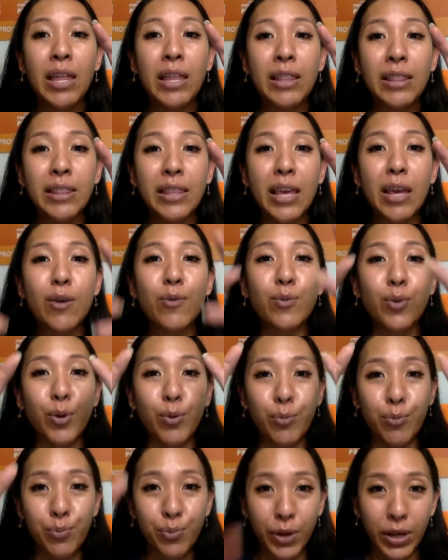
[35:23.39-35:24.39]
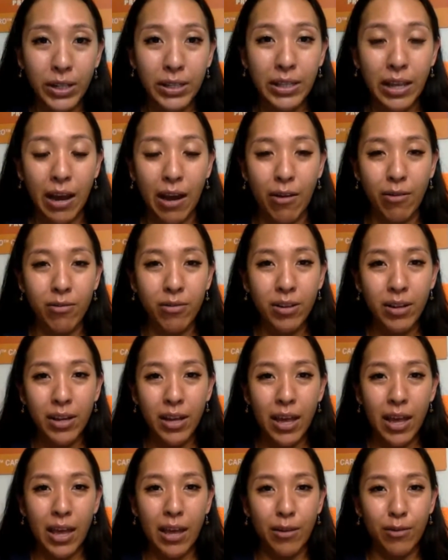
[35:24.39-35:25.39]
they will break down
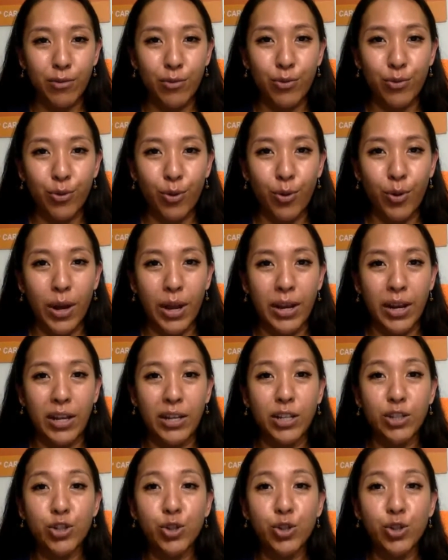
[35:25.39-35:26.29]
and grow another.